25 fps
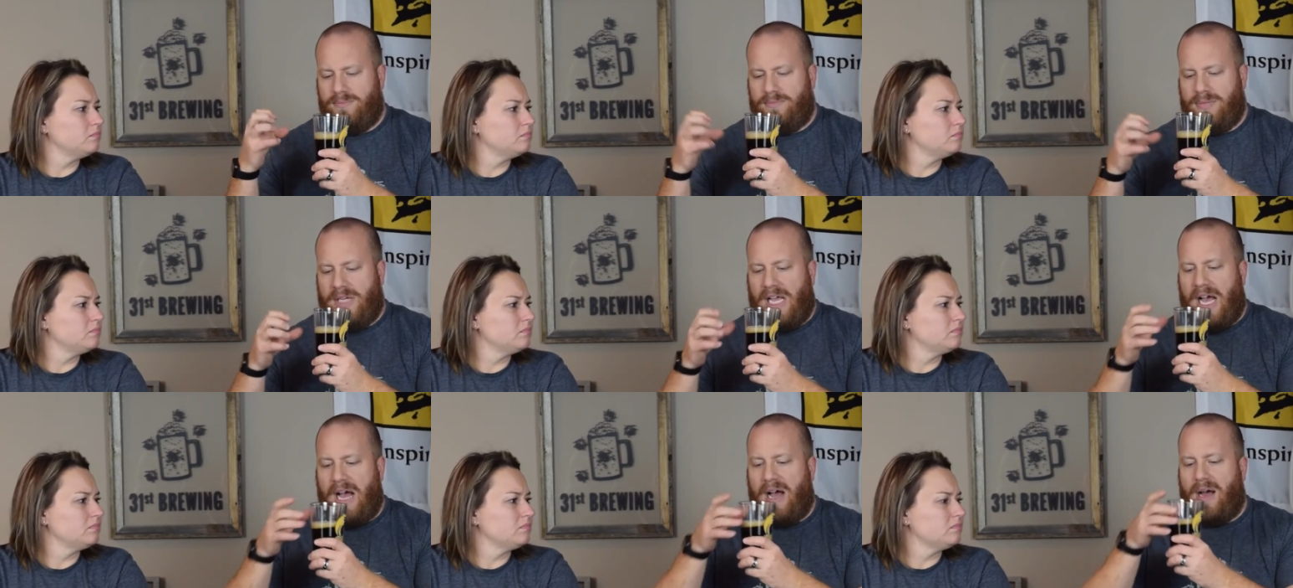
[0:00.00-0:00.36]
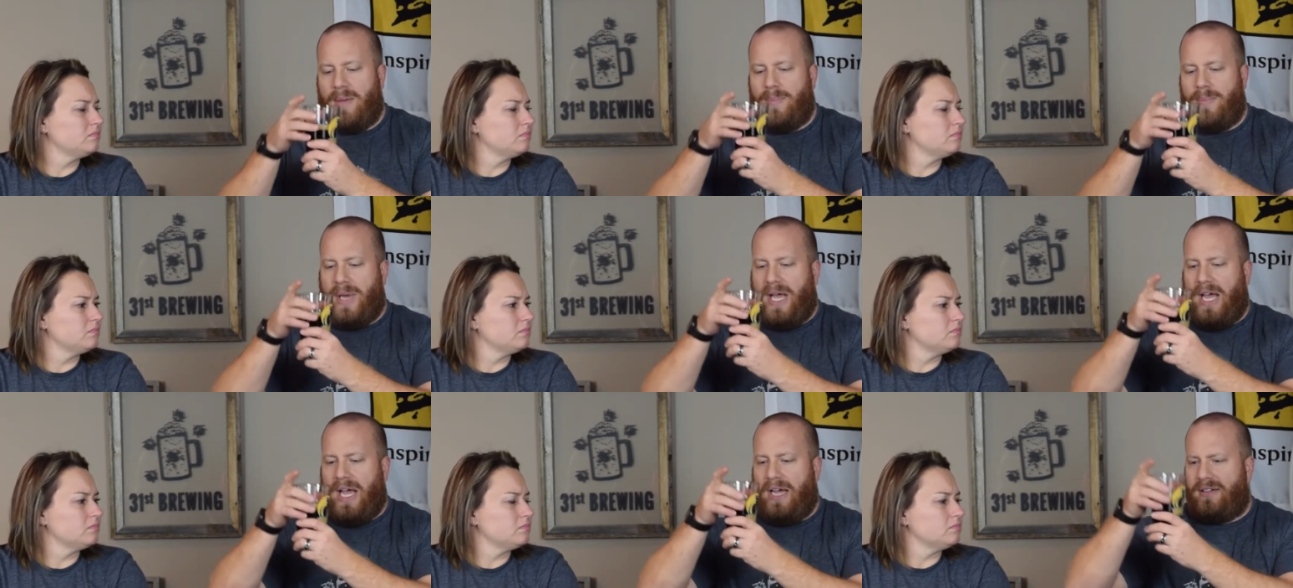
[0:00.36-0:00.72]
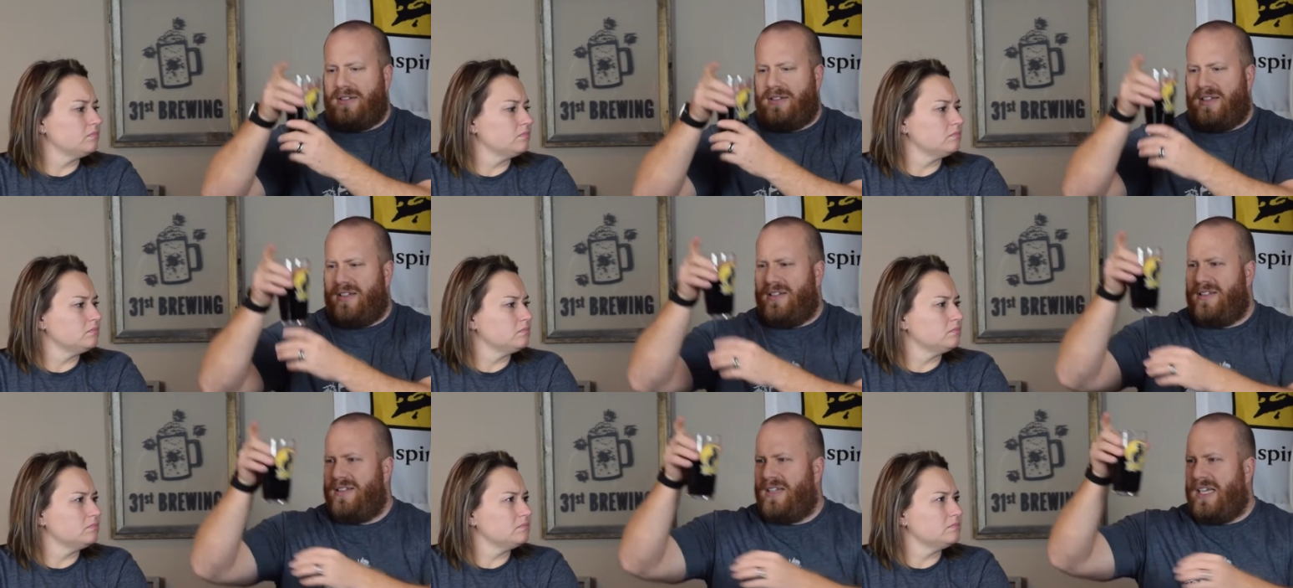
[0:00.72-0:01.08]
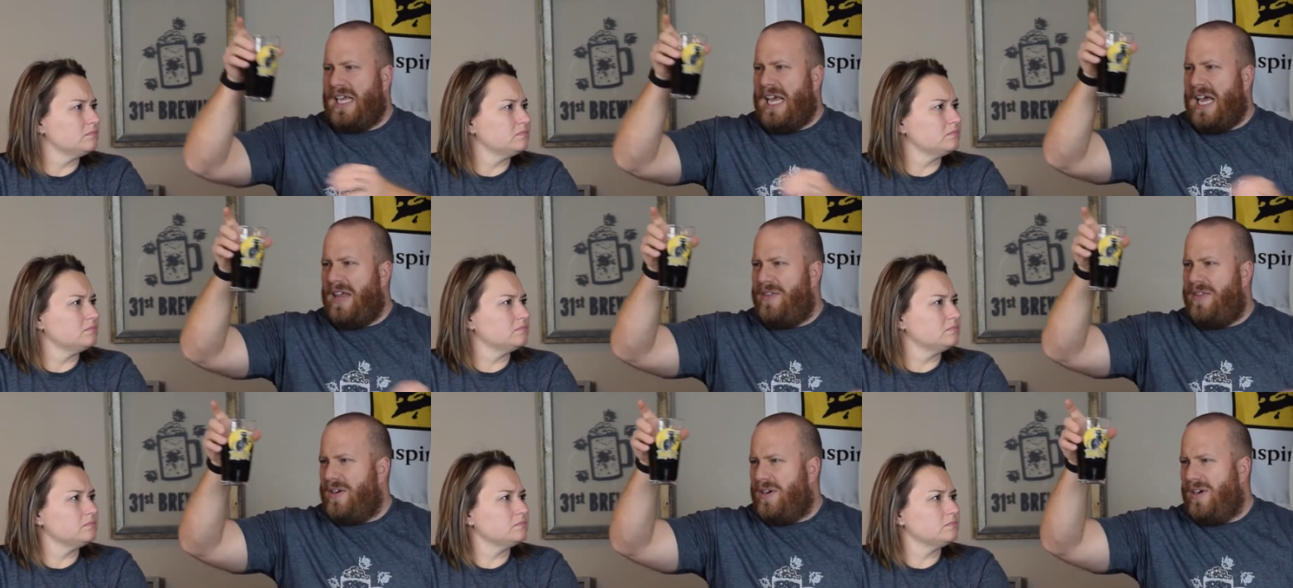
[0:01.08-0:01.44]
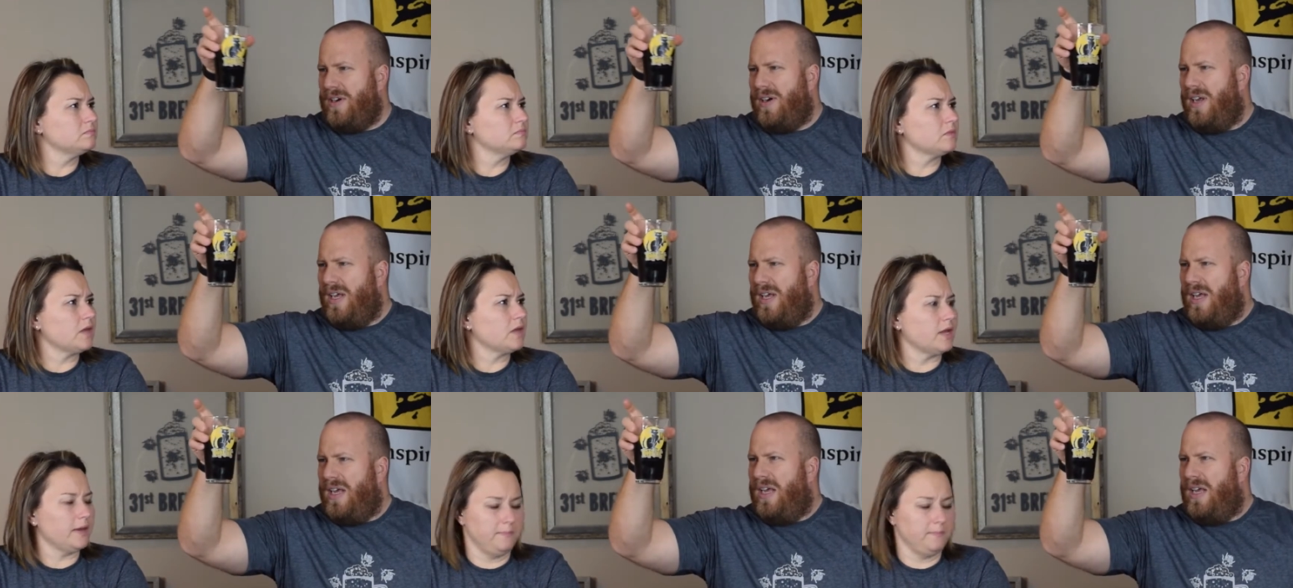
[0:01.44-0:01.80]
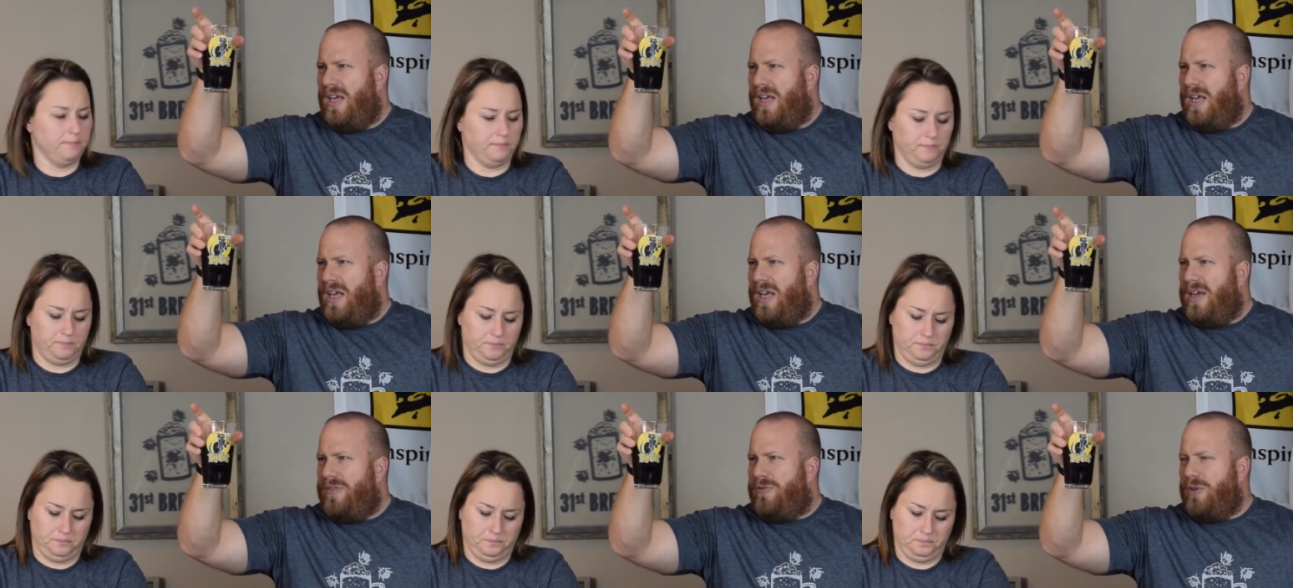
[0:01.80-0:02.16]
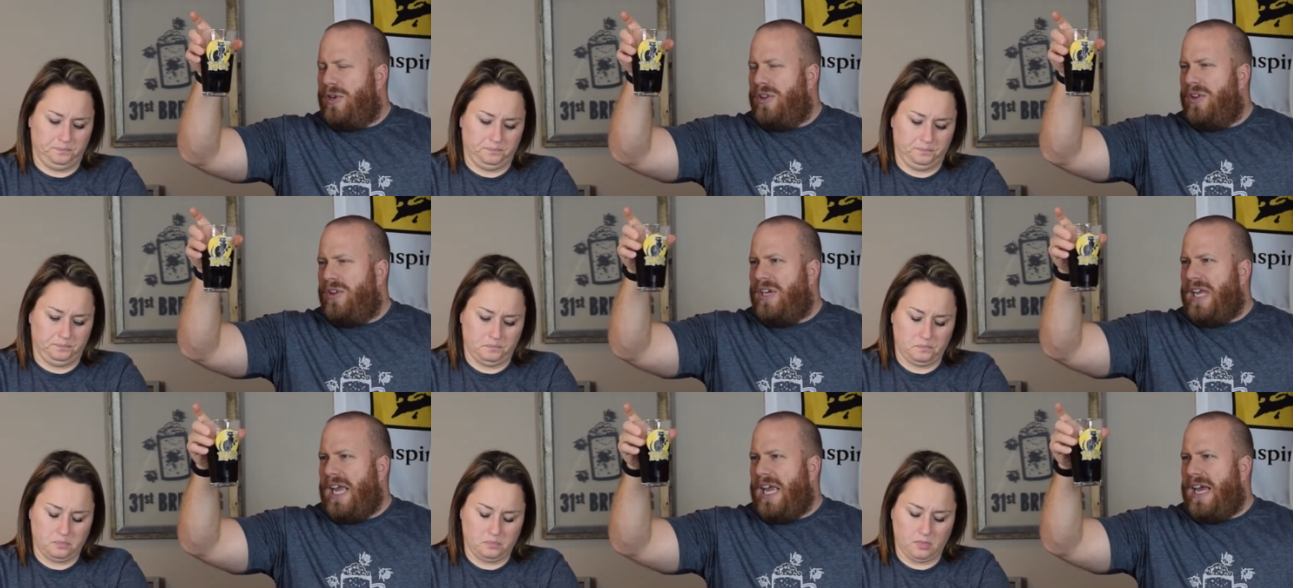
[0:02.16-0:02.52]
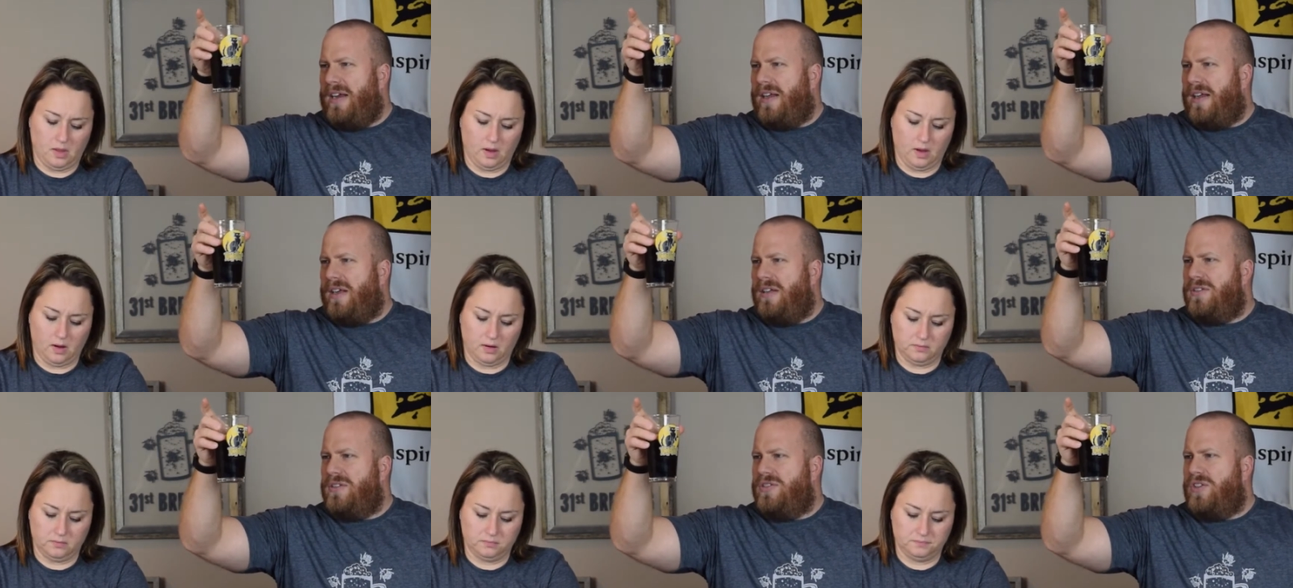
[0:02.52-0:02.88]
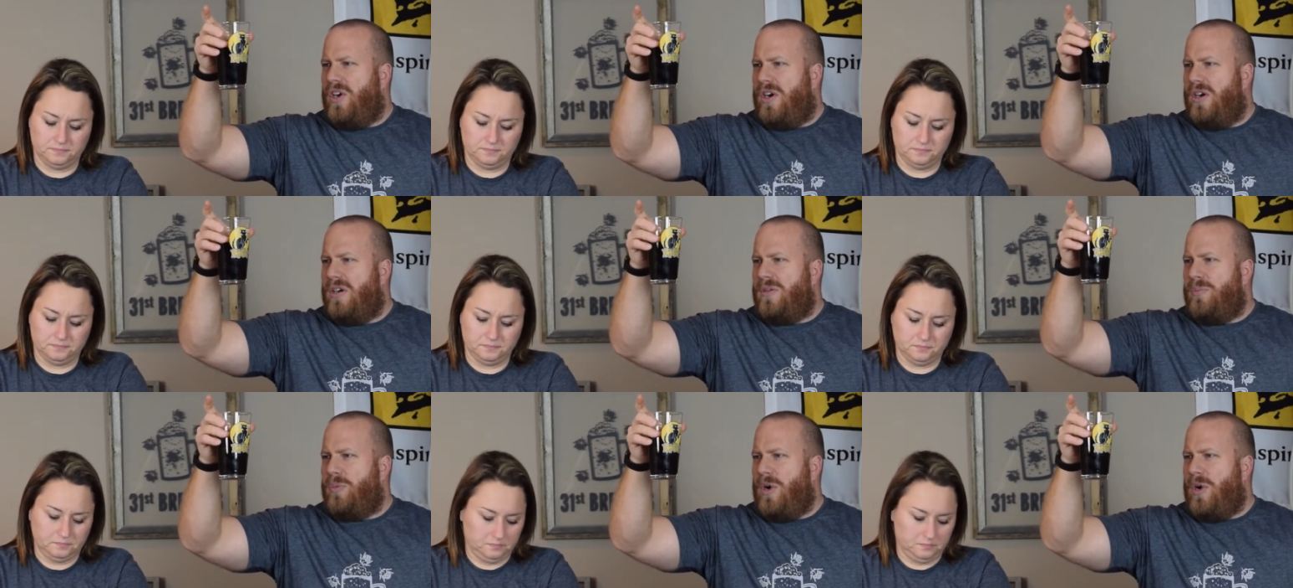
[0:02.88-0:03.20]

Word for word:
Speaker 1: compacted together. Okay. If we look at it, dark